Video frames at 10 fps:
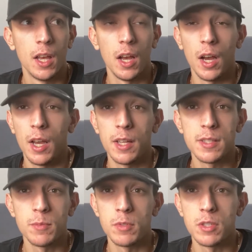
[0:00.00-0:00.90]
I had
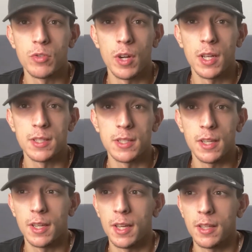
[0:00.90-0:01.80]
some stress,
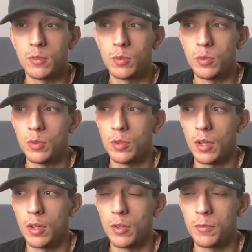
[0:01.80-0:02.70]
I had to do a
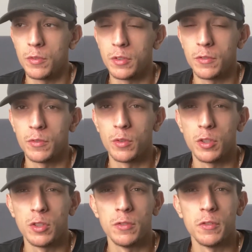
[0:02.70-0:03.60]
lot for, for
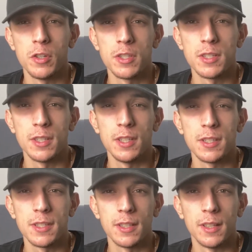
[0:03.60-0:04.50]
university,
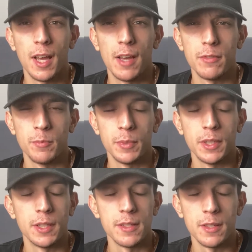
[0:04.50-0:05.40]
still have,
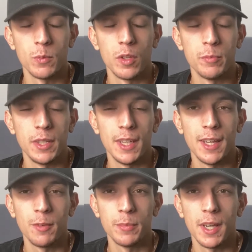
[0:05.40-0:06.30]
but will be
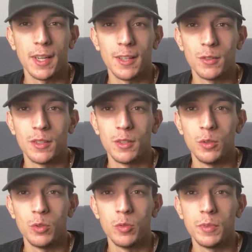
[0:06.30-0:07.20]
getting back into the
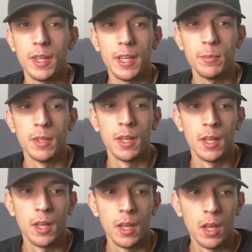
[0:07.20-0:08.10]
YouTube game.
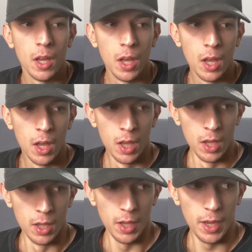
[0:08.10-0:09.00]

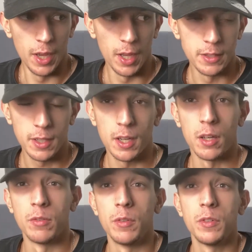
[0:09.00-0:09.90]
And
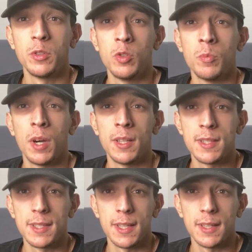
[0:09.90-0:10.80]
yeah, with a new
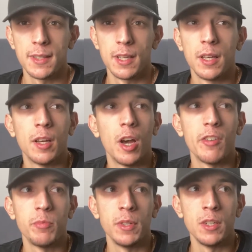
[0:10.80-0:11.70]
mindset,
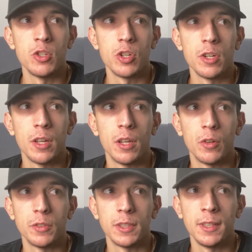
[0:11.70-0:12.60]
I've been injured
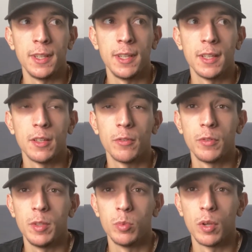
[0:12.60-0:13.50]
on the knee,
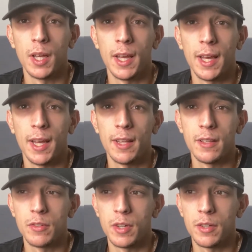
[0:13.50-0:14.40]
fibula
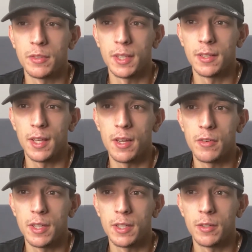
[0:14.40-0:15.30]
had around that
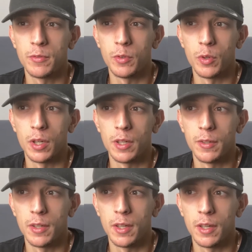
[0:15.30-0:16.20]
area for
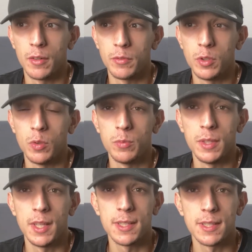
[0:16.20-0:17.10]
a few
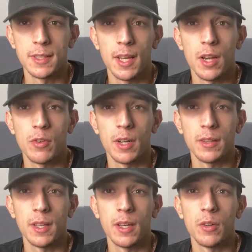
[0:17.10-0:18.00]
weeks and now
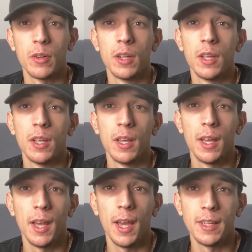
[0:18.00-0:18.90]
right now
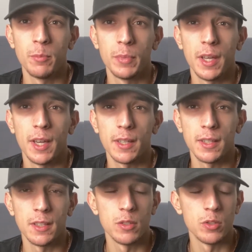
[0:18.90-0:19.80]
heading
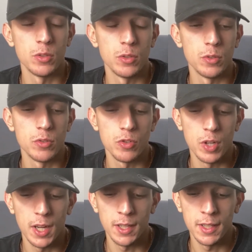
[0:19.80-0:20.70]
back into
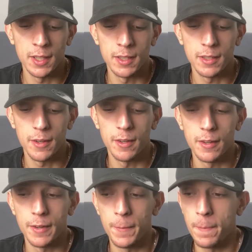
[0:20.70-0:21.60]
training
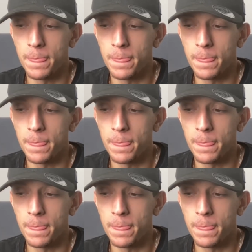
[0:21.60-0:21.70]
uh,